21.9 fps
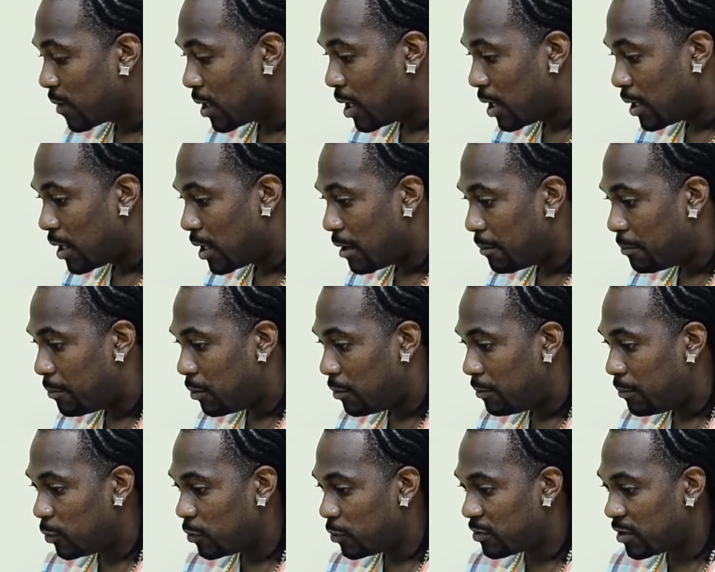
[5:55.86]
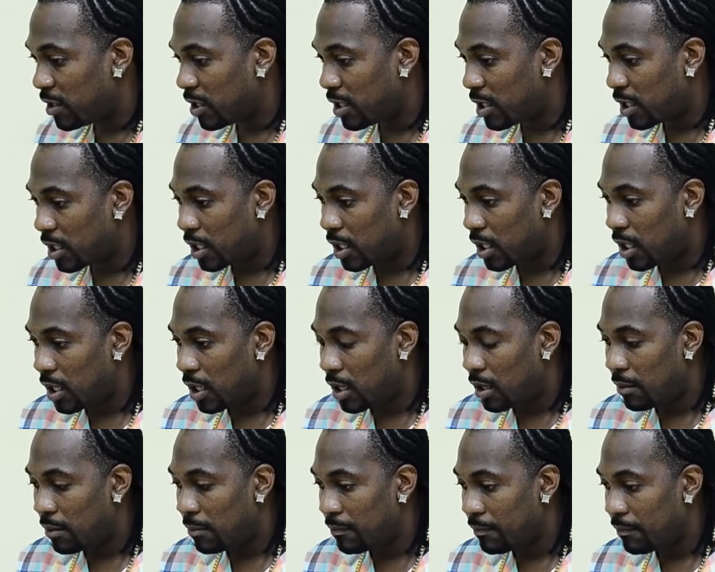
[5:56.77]
Yeah, Boom Music.
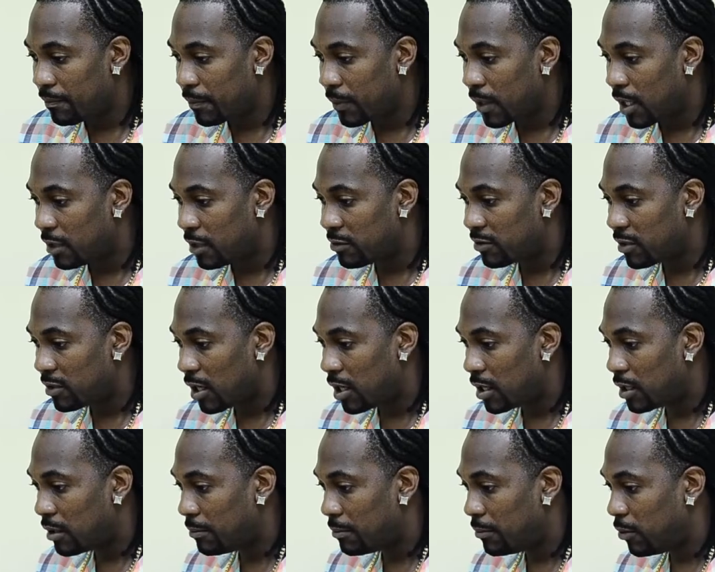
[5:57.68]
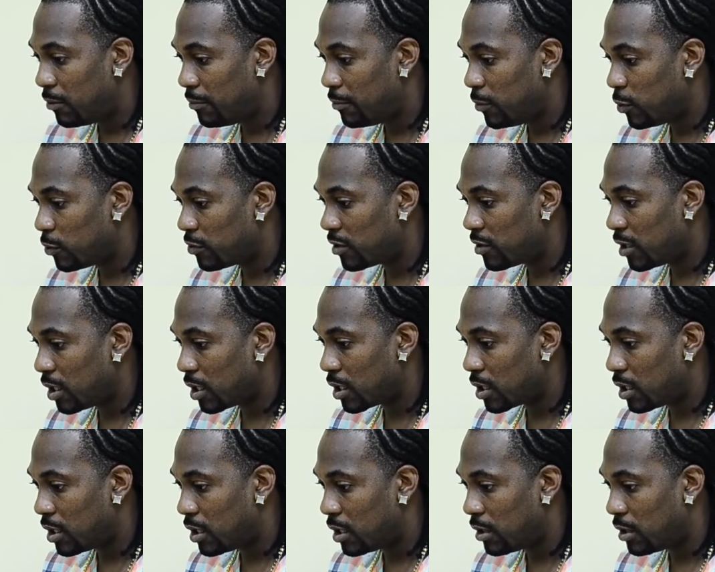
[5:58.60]
I started Boom Music
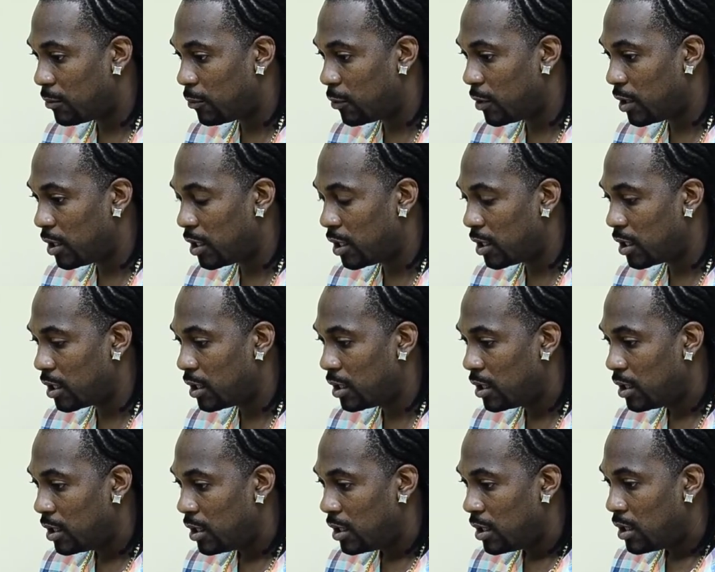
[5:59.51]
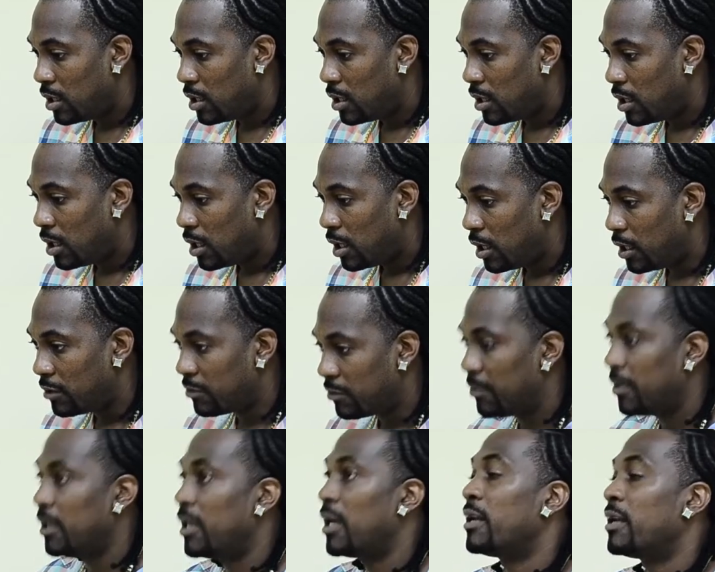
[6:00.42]
where it's
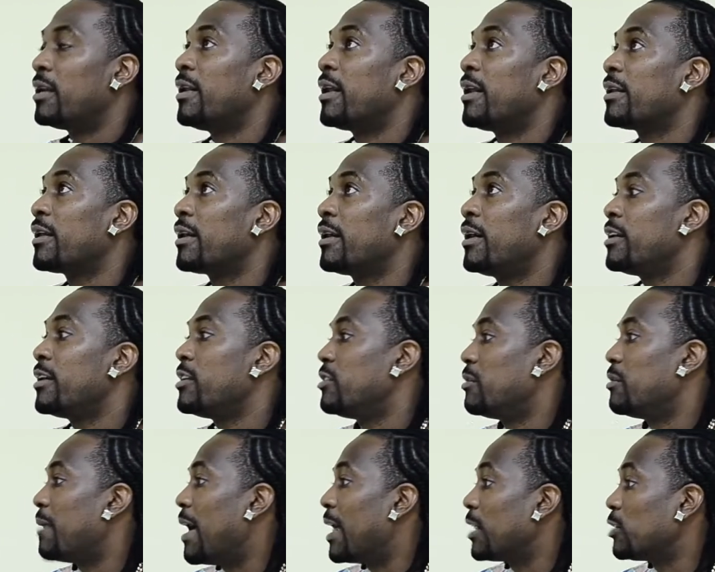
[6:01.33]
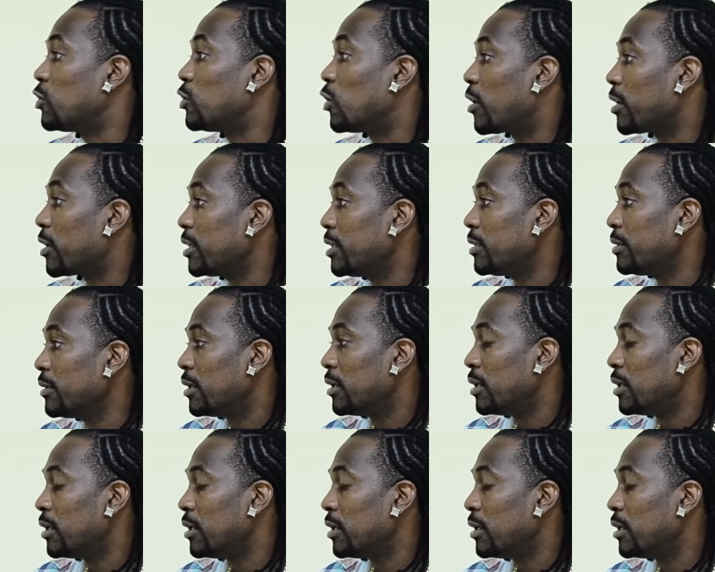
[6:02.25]
me and another guy, Jamal Jordan,